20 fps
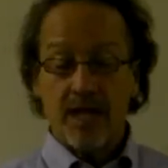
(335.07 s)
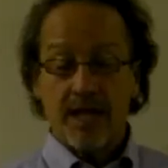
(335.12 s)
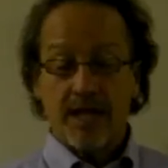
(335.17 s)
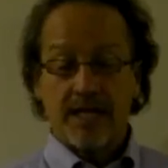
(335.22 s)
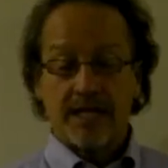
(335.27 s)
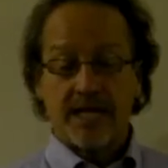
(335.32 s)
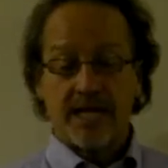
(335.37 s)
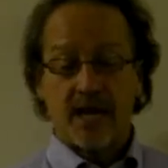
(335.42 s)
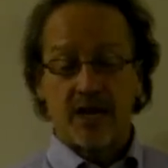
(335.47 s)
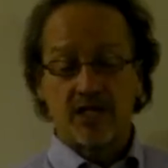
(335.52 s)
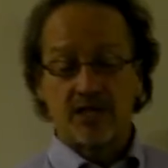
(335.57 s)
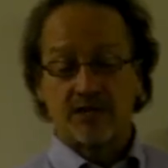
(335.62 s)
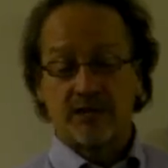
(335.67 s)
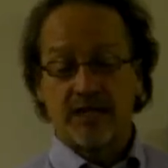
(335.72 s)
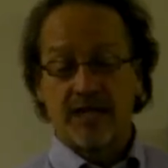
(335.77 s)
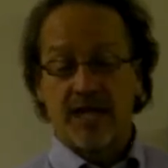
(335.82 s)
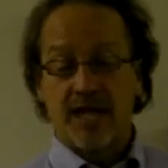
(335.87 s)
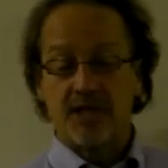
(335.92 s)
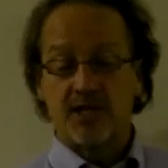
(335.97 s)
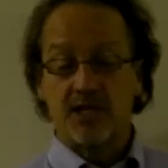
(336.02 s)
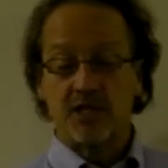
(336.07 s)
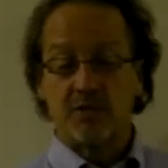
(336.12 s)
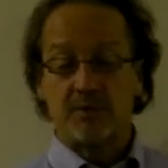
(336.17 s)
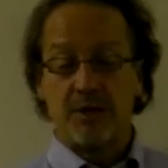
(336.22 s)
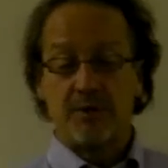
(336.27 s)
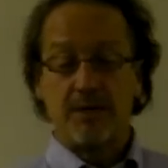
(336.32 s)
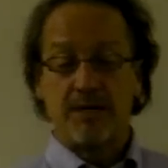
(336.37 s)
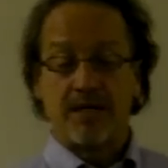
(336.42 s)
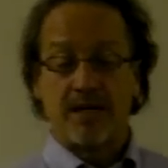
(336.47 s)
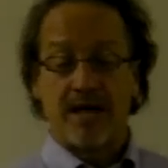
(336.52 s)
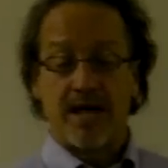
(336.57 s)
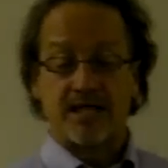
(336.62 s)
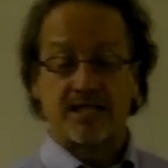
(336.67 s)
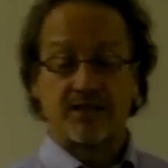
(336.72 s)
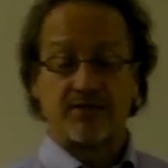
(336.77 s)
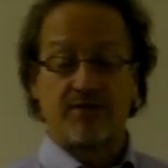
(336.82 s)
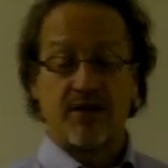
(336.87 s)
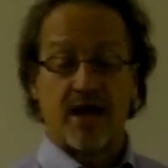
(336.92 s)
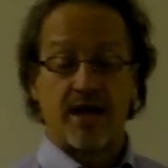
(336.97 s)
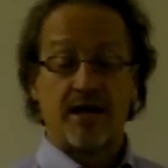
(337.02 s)
Calcifications may be
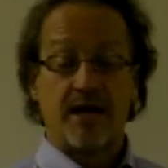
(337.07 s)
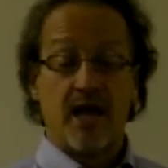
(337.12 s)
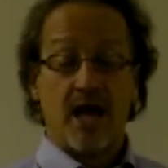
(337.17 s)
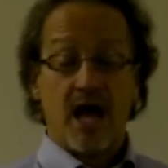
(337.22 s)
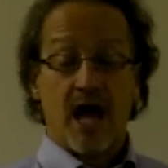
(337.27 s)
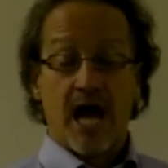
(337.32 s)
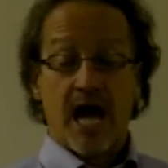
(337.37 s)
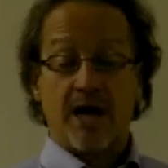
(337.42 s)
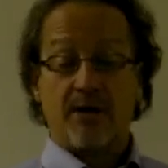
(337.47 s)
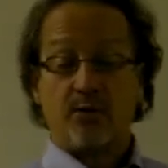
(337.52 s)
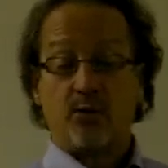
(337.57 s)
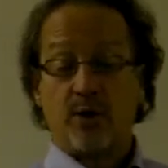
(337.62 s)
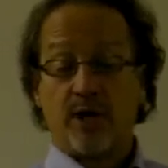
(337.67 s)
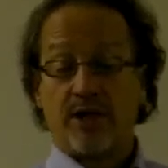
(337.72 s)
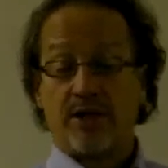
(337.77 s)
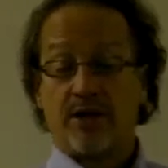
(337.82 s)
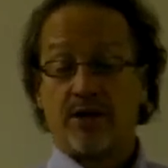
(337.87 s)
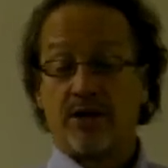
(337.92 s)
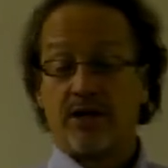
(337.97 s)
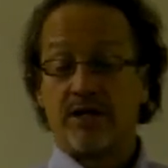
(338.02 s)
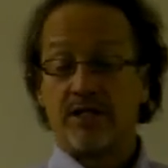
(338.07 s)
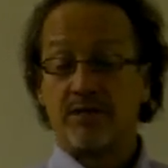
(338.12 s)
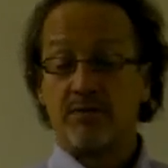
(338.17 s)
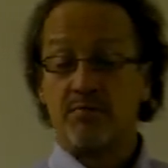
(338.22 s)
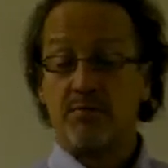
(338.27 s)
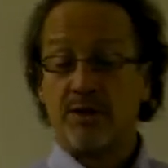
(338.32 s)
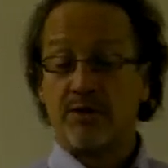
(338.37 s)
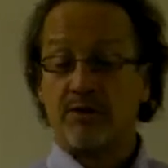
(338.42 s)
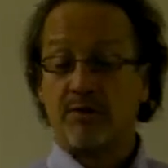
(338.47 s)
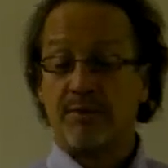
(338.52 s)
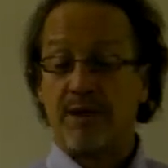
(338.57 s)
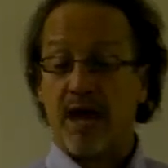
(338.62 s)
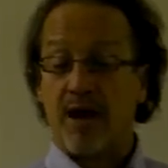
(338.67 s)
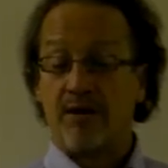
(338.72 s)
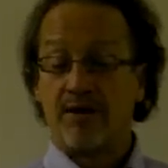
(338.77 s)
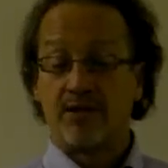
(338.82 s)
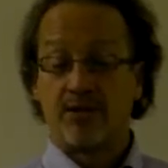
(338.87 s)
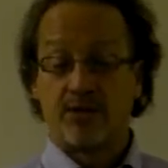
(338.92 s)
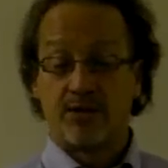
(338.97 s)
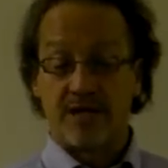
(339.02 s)
classified on whether it's mineral
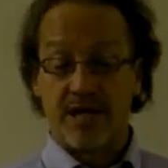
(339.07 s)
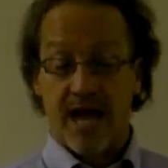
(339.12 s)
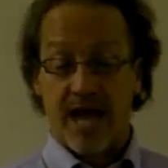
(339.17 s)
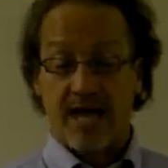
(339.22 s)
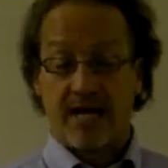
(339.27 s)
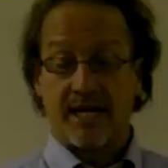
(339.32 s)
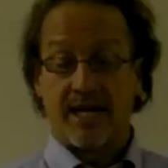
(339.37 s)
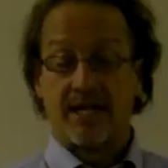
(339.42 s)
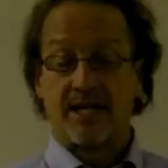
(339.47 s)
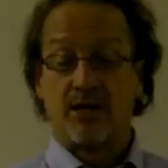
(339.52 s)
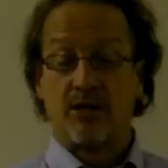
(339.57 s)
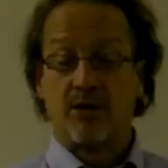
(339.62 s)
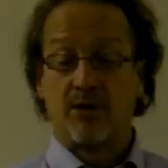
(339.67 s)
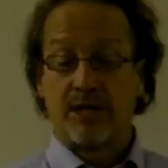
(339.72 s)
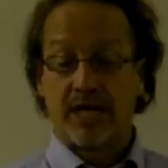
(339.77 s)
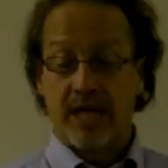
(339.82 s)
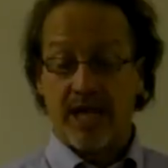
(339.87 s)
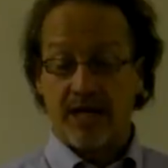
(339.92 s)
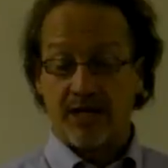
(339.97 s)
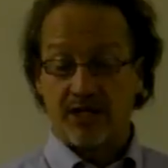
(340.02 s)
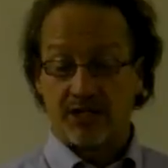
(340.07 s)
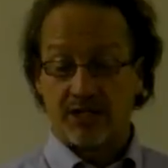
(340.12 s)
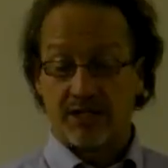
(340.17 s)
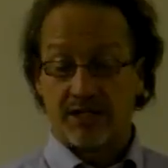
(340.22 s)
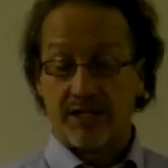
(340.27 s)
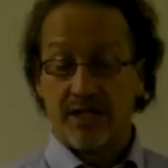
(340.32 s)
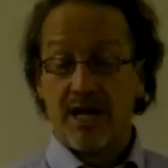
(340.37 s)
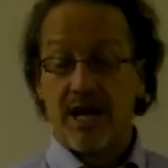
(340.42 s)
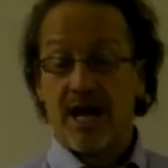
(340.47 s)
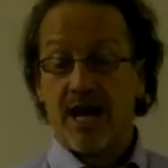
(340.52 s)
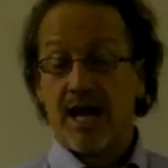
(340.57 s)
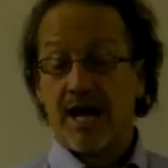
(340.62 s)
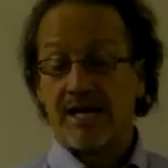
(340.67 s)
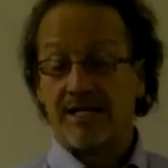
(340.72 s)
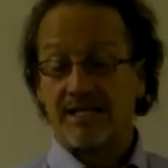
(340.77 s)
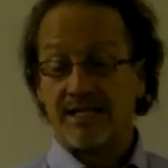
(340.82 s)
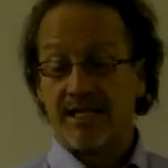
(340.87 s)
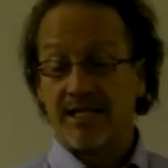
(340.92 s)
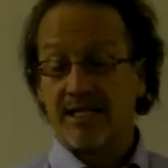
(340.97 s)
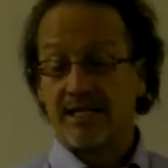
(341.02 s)
balance or not and the location. I
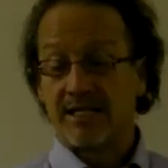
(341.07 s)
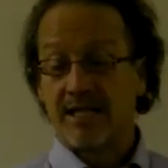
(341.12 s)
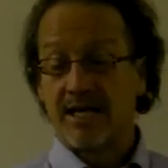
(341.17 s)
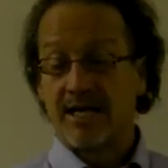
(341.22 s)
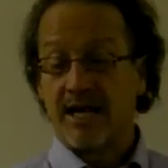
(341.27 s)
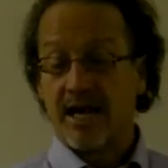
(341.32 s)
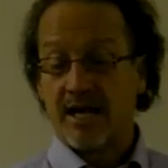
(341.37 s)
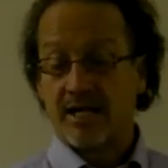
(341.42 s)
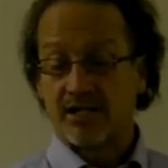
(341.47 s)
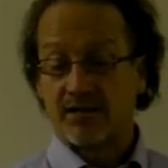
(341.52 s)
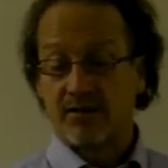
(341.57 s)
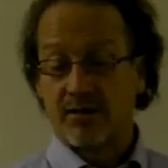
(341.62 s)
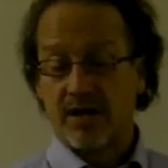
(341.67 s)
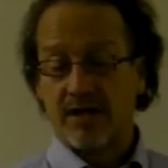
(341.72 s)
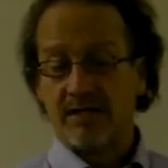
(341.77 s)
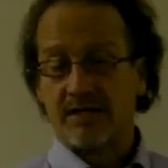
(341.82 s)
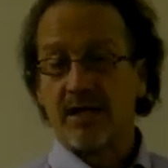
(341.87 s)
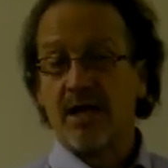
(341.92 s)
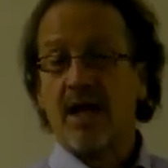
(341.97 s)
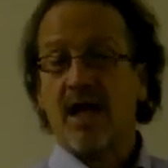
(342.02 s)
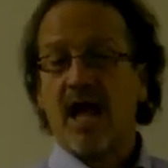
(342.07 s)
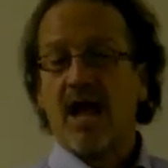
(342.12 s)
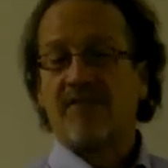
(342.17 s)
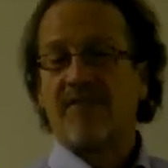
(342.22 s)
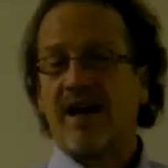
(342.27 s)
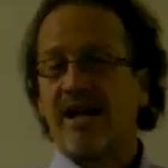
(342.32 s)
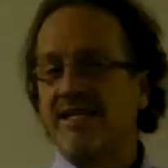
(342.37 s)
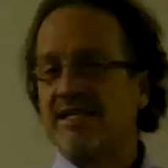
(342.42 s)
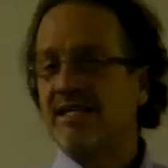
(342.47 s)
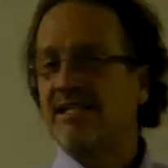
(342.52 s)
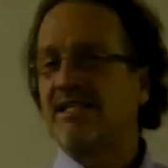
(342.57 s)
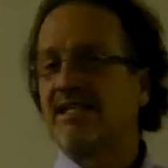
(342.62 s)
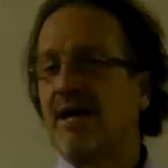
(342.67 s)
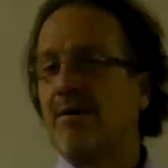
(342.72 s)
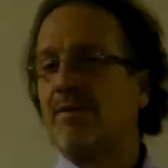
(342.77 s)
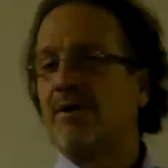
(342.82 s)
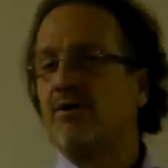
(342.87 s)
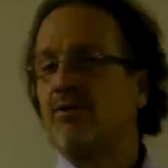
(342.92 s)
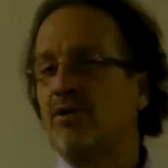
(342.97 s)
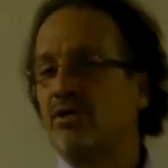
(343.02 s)
see this on x-rays. If I see
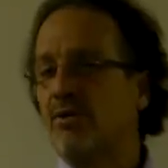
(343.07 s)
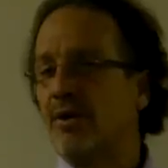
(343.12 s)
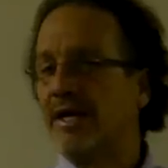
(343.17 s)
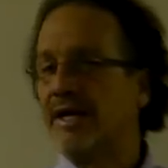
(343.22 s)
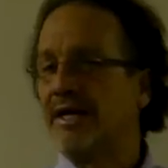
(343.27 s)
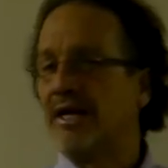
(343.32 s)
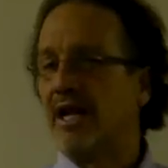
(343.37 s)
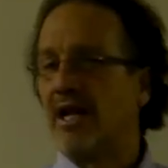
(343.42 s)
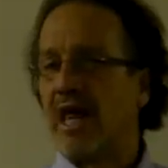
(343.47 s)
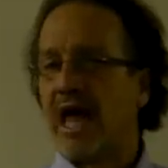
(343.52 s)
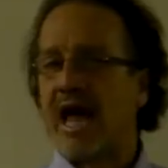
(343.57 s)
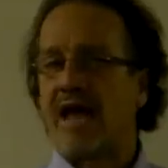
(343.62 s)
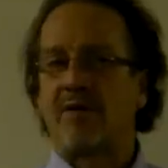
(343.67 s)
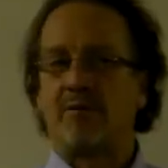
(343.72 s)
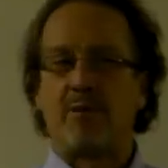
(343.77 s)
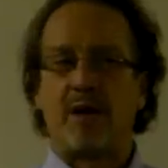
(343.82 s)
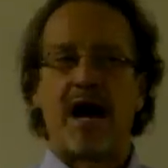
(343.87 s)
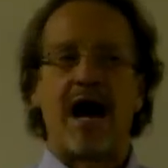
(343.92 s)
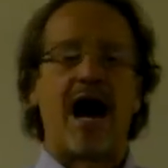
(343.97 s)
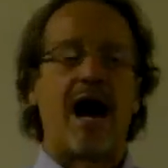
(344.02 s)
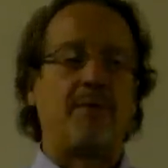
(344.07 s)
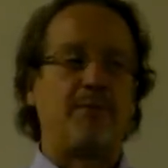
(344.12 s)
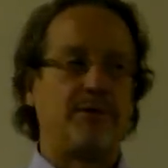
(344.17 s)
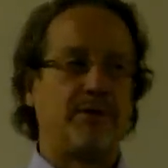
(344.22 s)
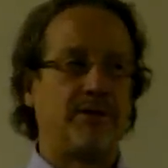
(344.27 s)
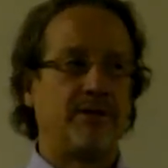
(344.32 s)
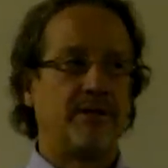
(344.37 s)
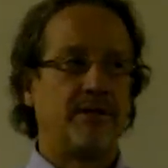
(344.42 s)
someone who's drinking a lot of pop,